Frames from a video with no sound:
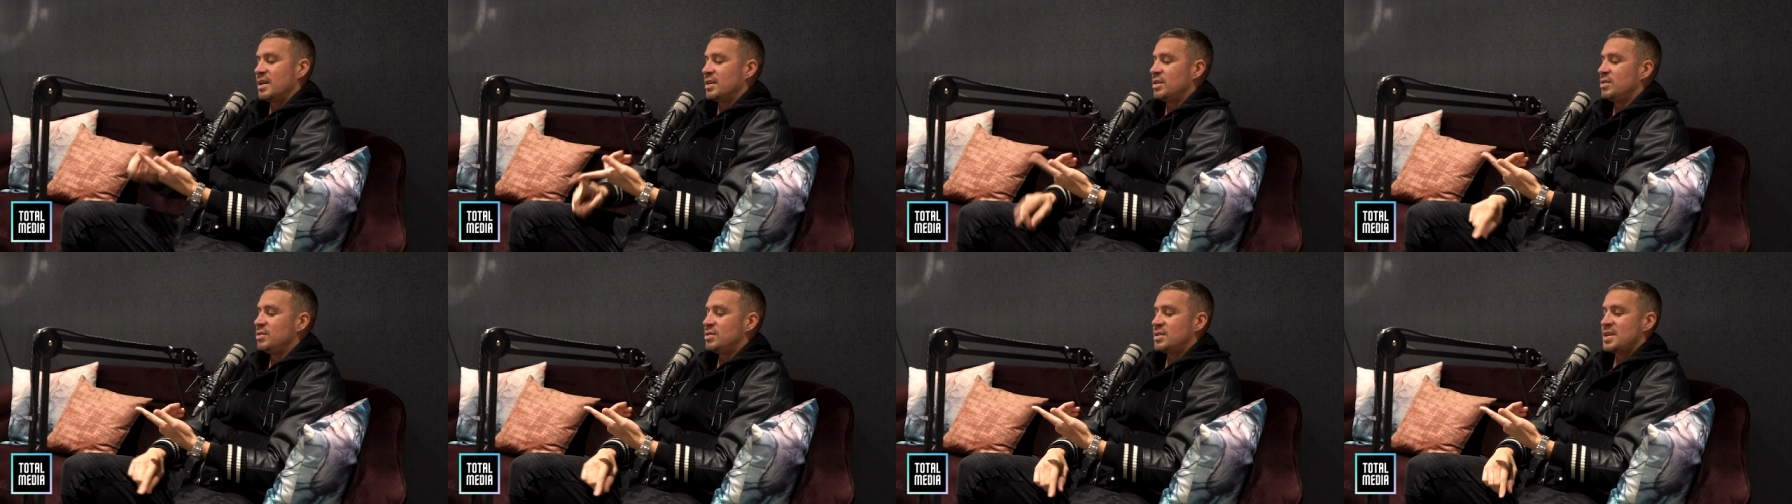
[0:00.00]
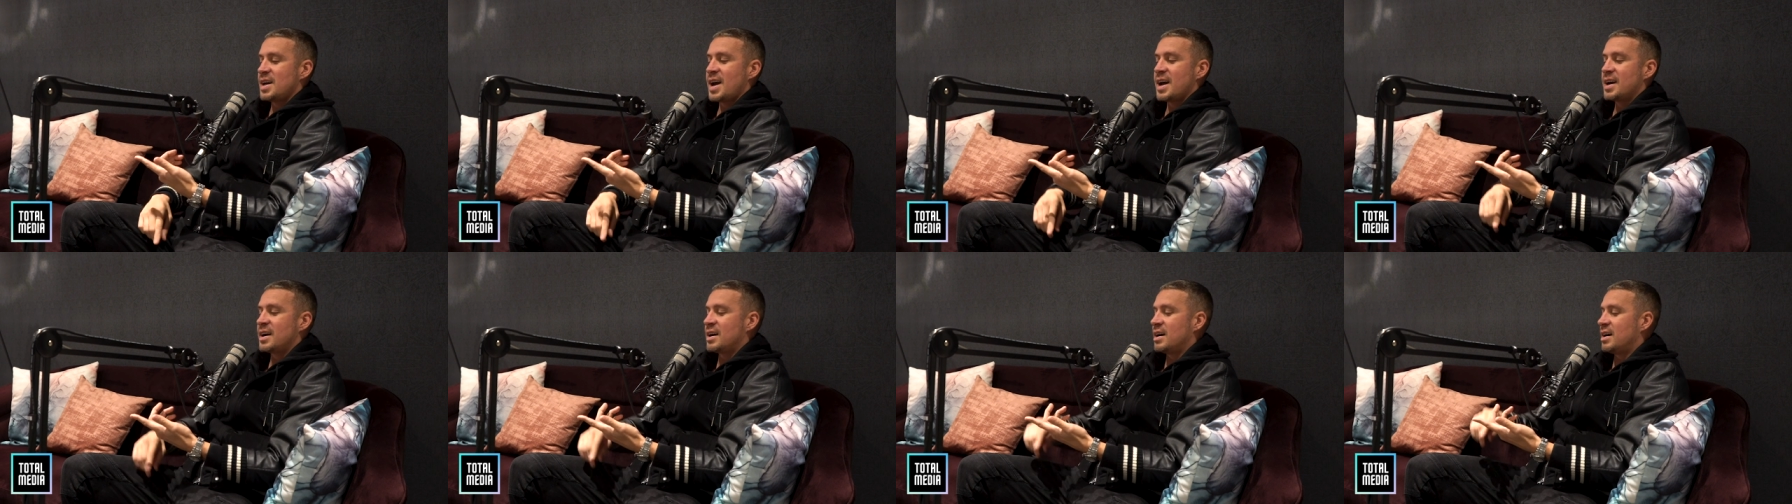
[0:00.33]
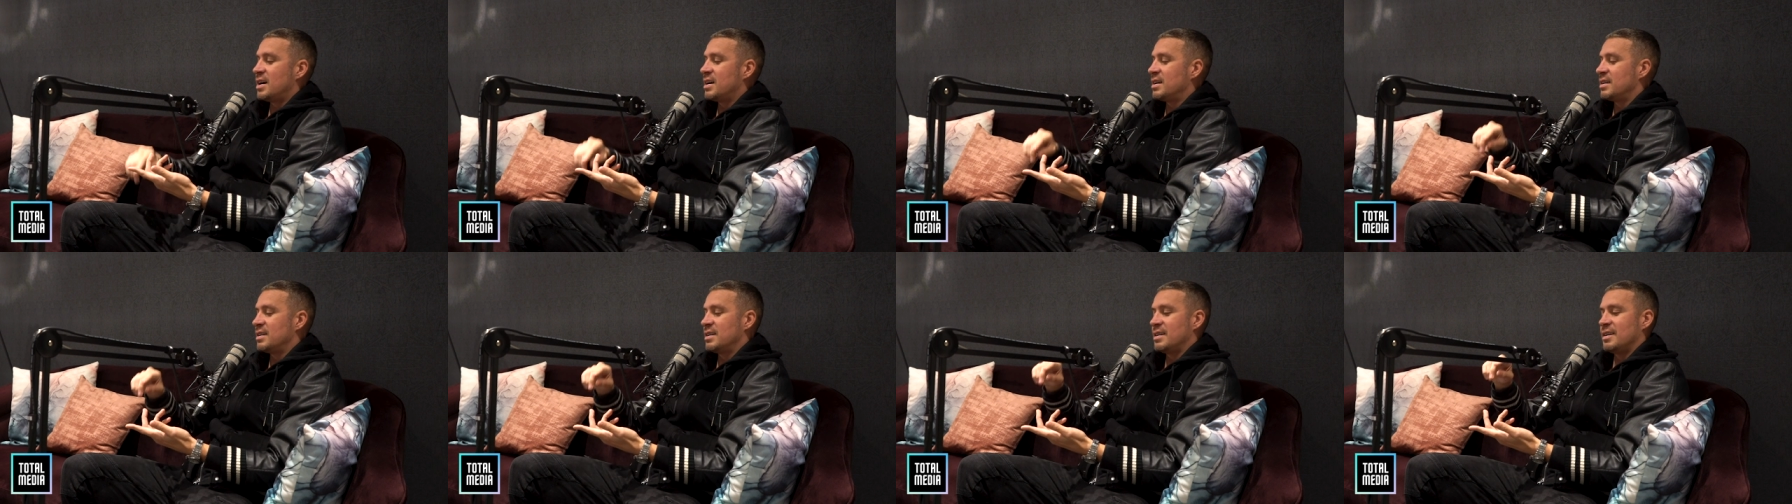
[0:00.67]

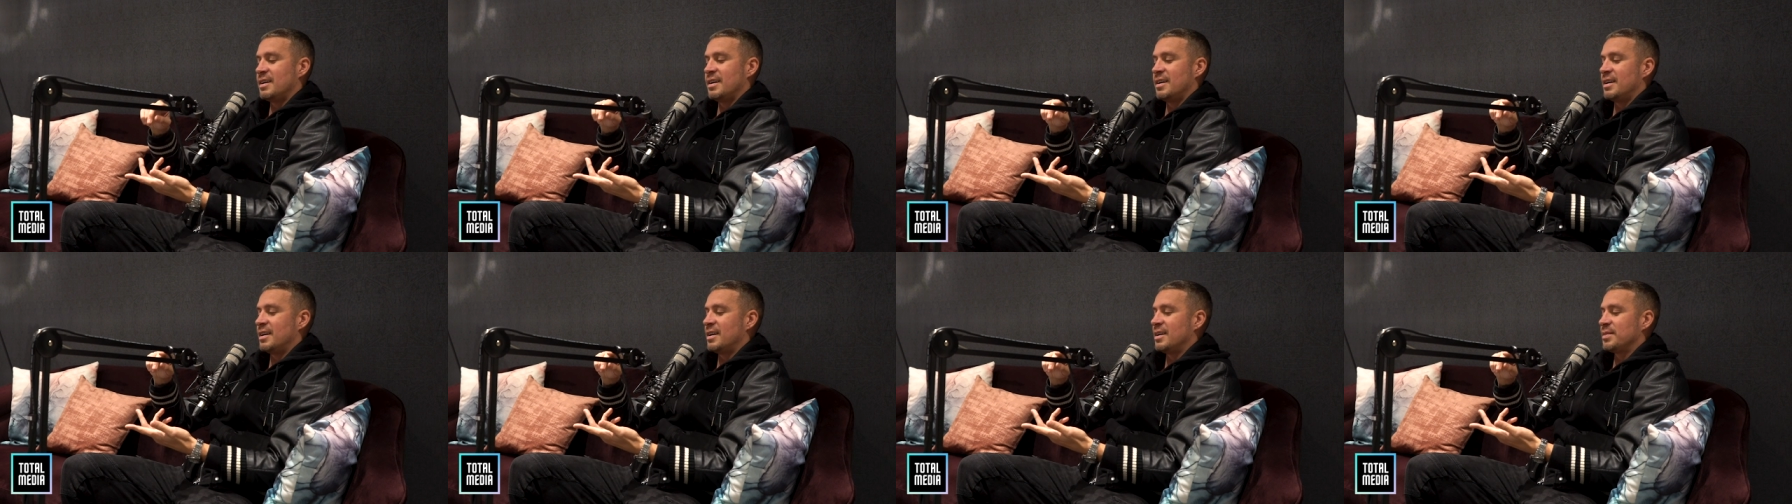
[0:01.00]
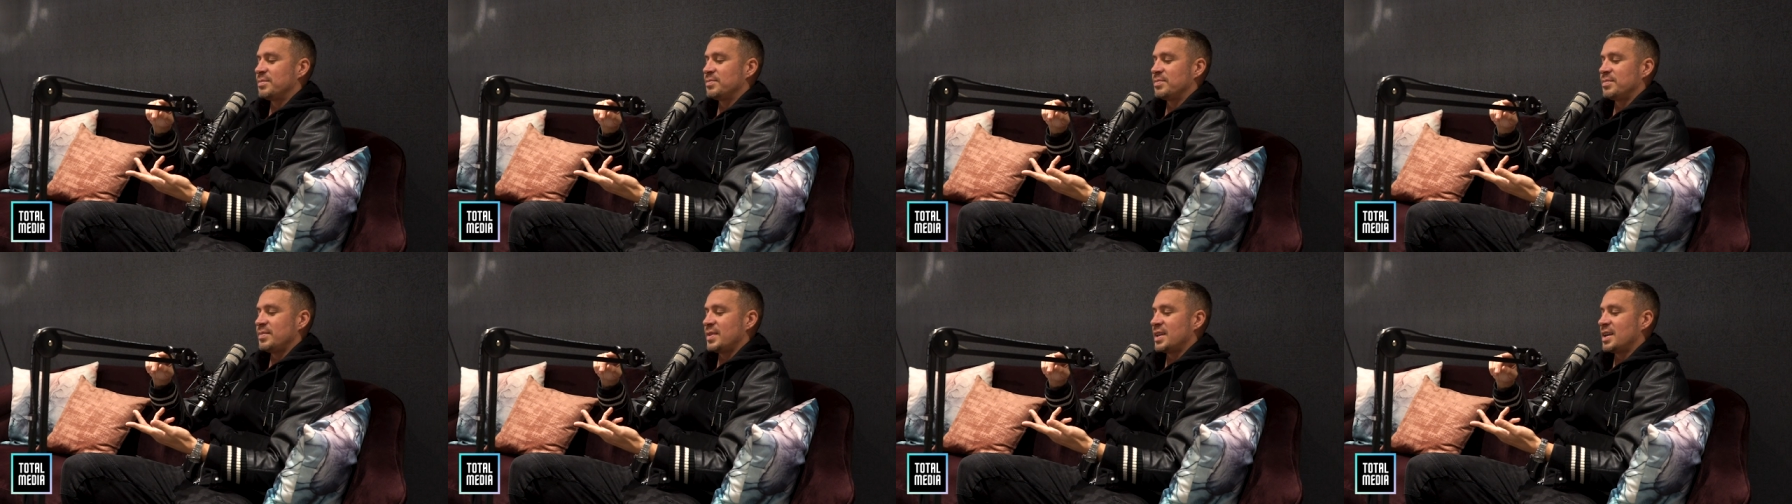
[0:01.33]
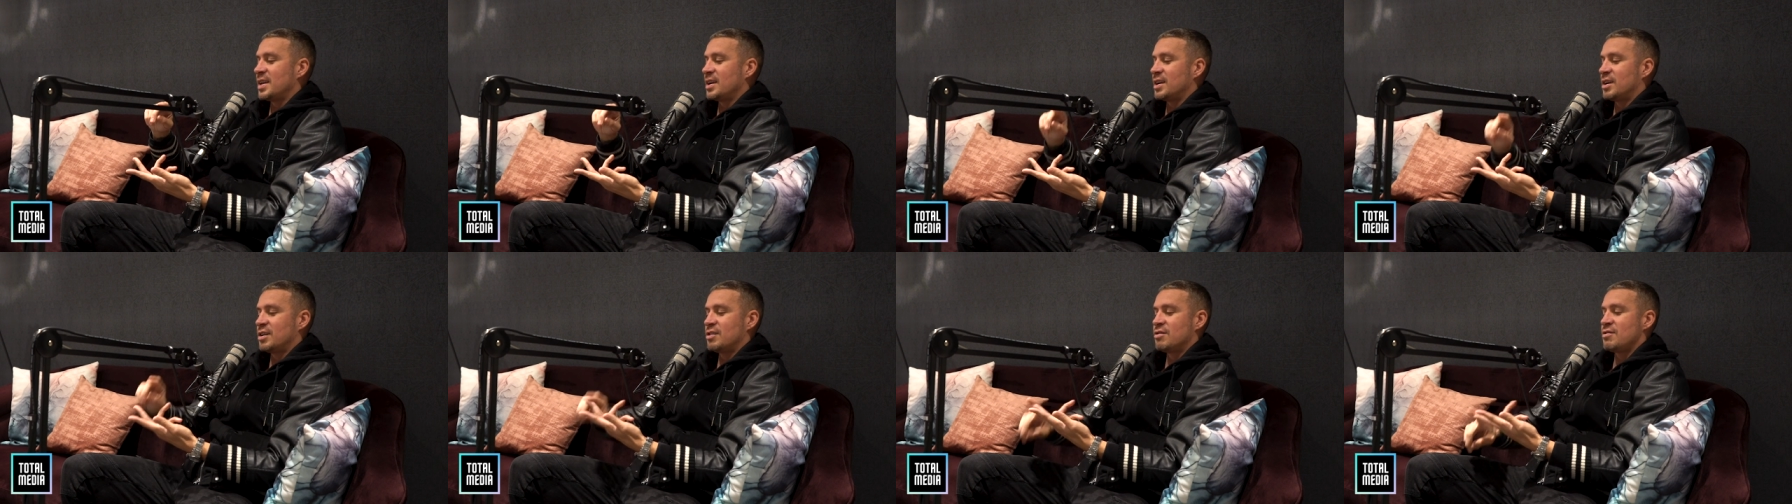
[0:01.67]
Utaka, uh,
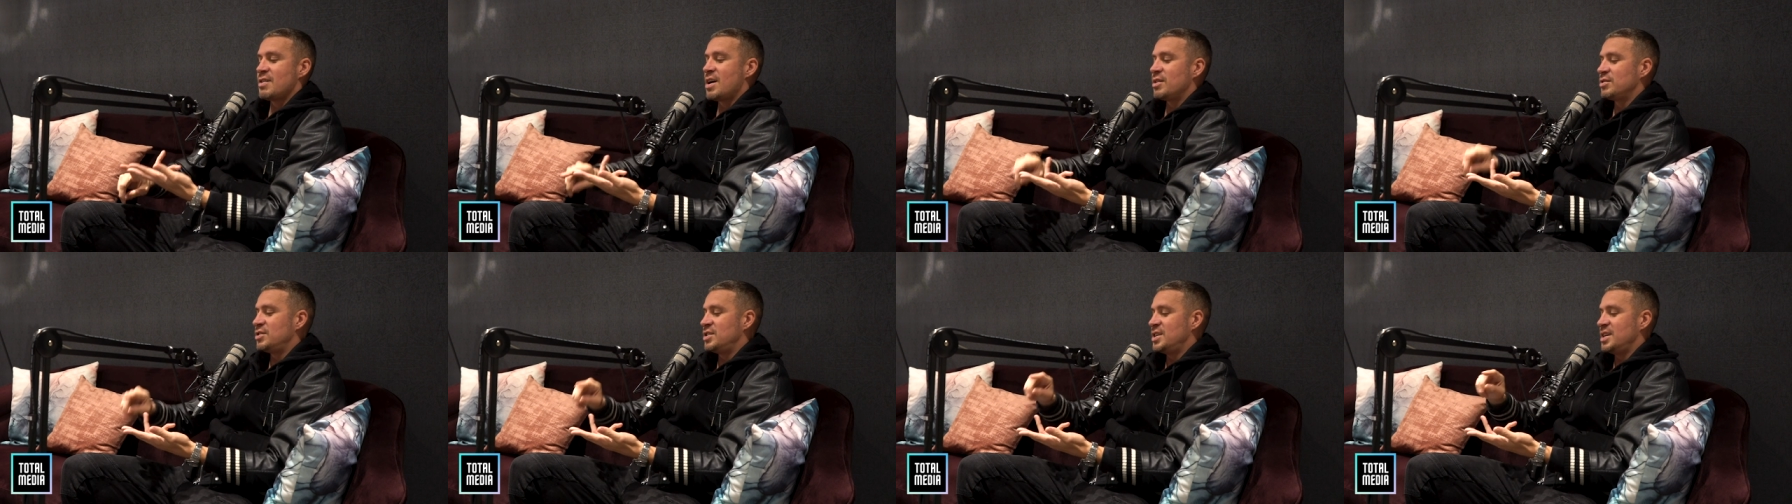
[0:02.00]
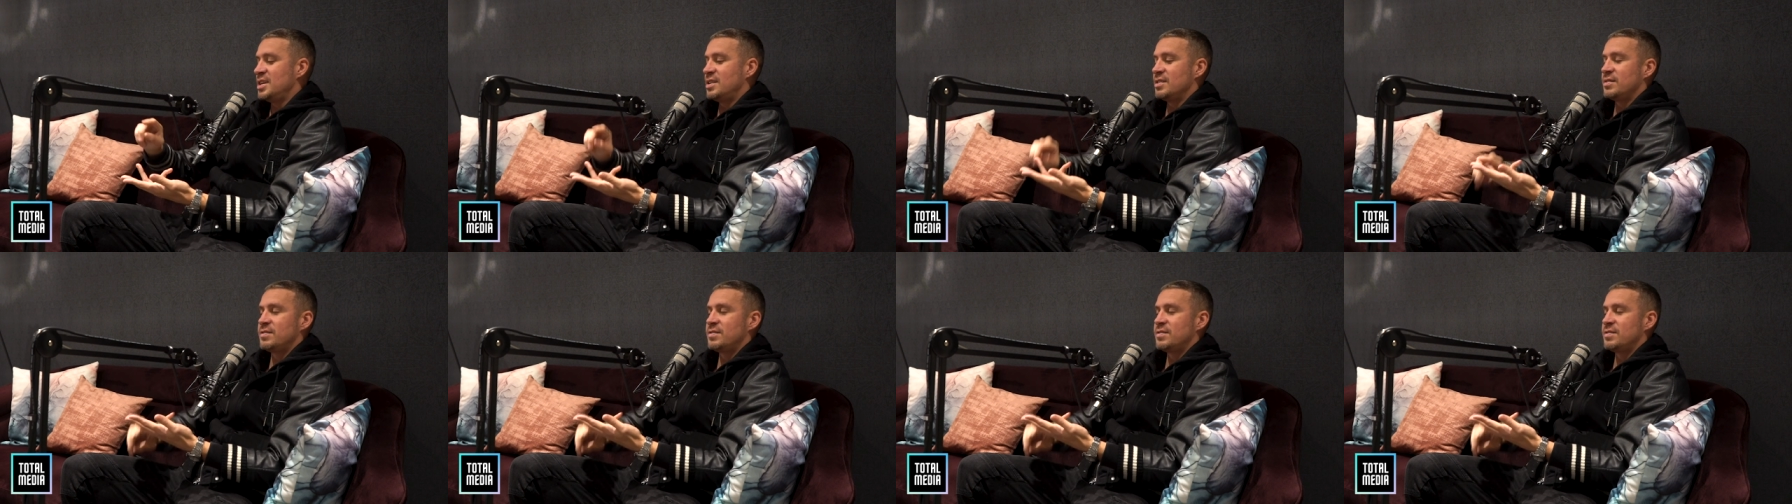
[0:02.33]
Crouchy.